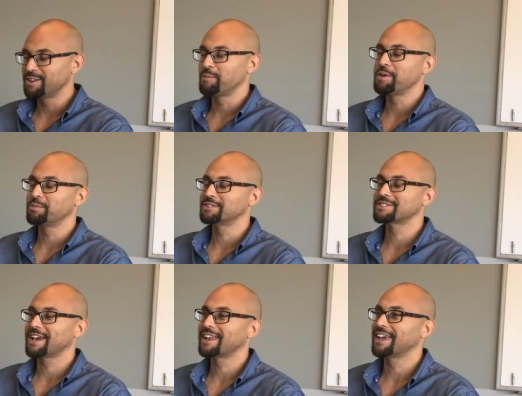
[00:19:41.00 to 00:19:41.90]
you know people
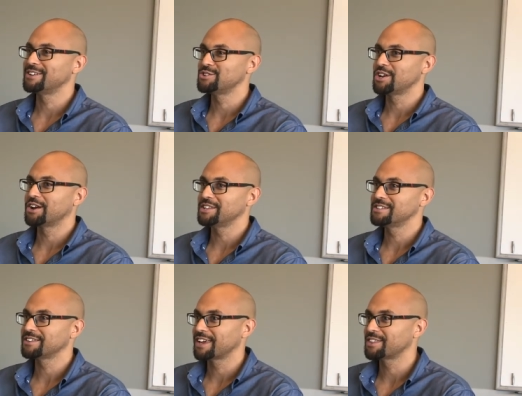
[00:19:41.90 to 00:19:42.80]
just kind of get sharing
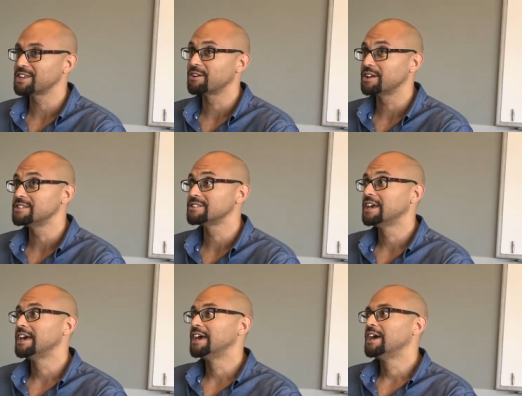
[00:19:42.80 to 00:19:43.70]
these like theories,
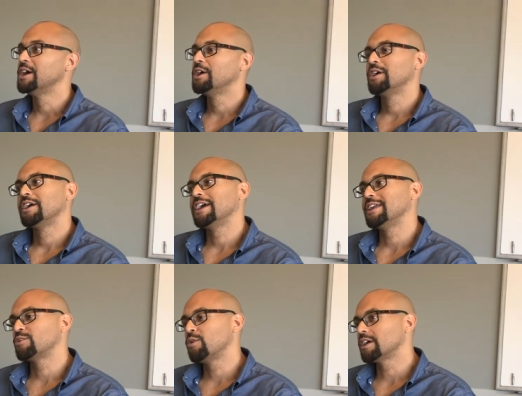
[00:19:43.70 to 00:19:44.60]

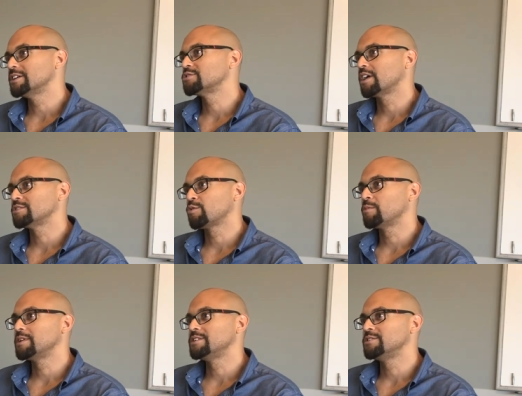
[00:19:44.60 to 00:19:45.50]
it quickly
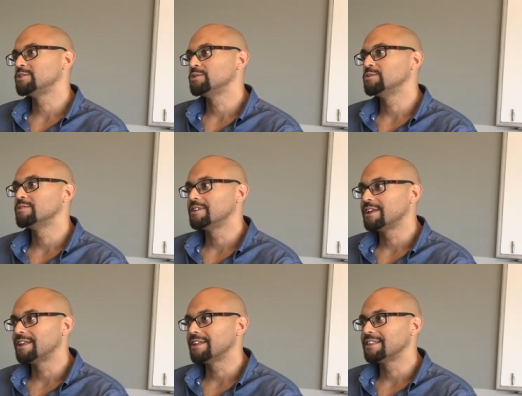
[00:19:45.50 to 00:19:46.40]
transformed into
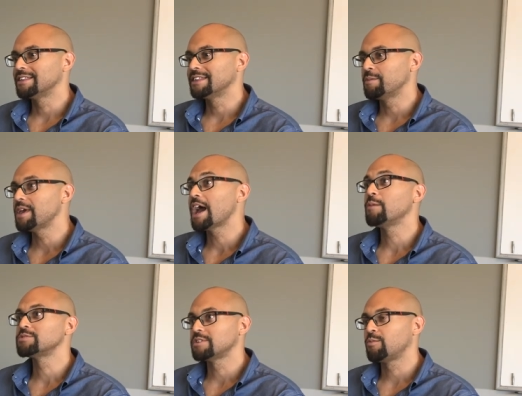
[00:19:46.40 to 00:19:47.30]
let me
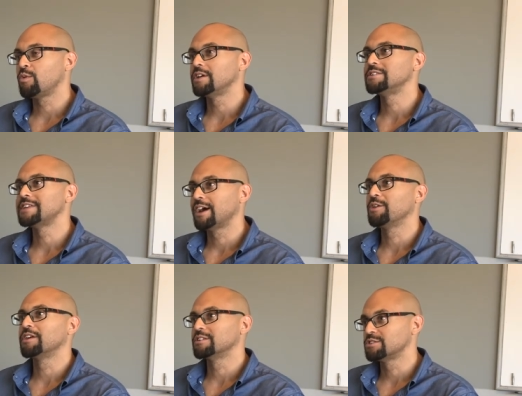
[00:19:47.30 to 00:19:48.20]
help someone
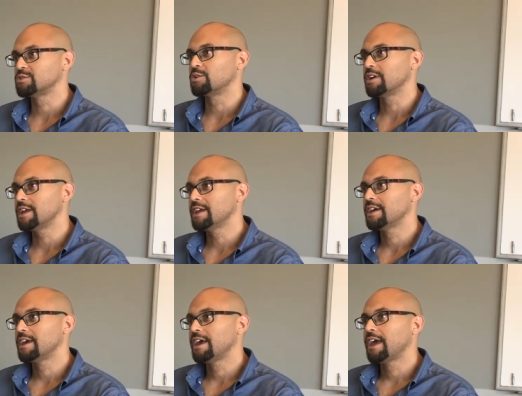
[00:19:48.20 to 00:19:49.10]
tell their story
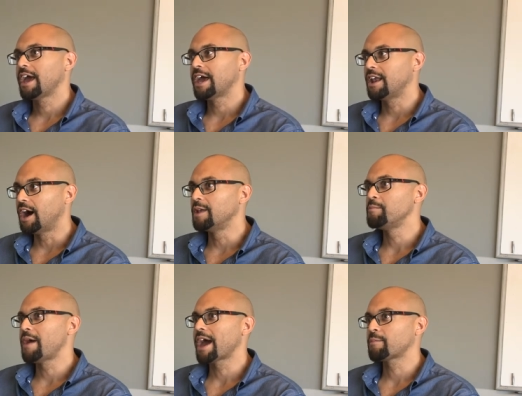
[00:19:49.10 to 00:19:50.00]
and
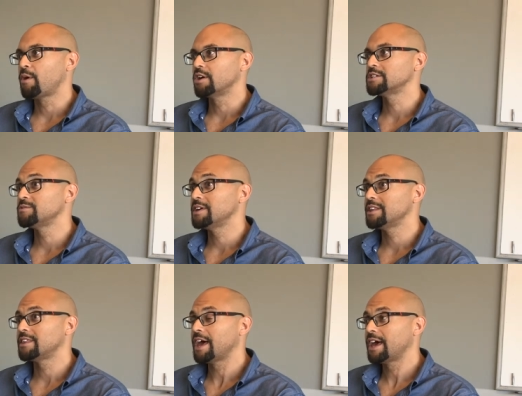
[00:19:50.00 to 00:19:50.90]
unpack parts of
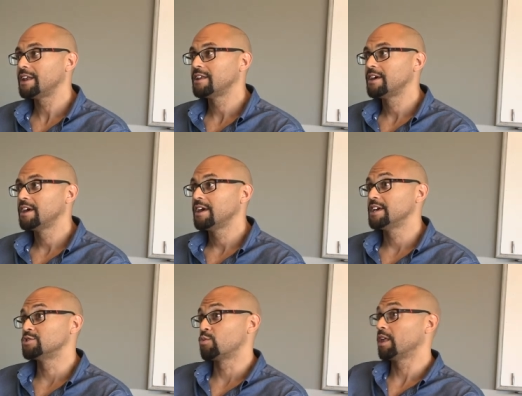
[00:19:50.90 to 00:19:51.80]
it that
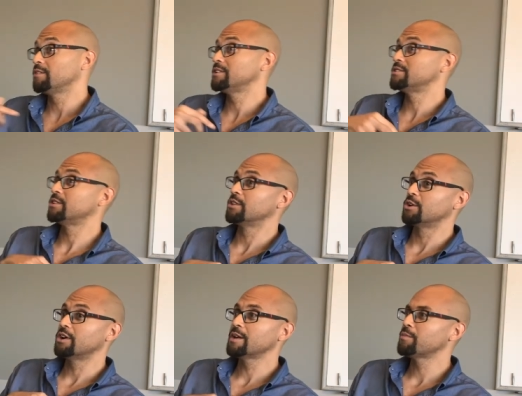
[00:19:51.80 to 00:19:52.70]
is relevant to the
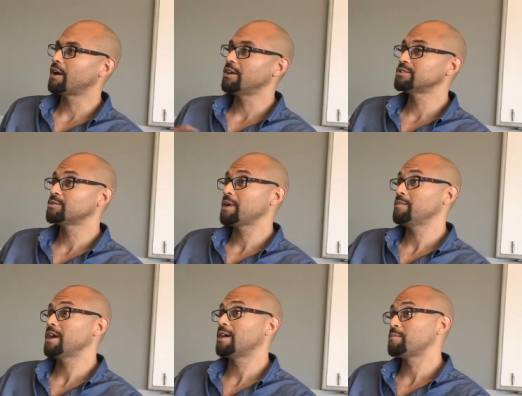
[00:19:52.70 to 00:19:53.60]
learning, but also
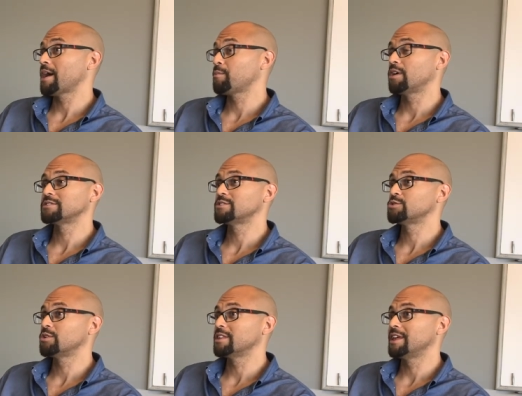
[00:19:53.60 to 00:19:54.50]
maybe unpack parts of the
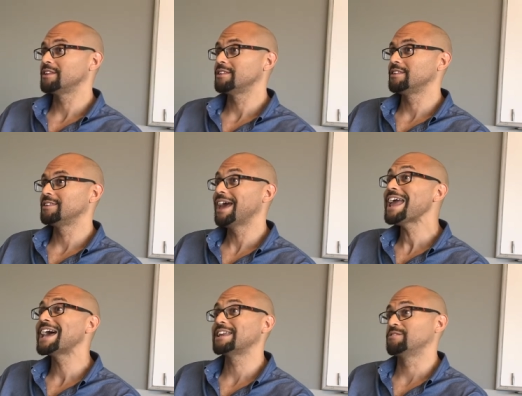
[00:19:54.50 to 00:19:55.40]
story that they
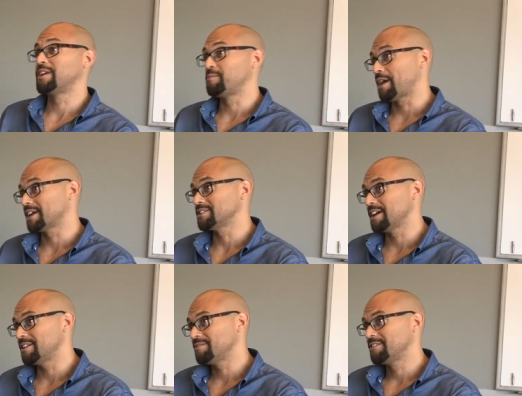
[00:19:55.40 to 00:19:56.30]
hadn't even unpacked yet.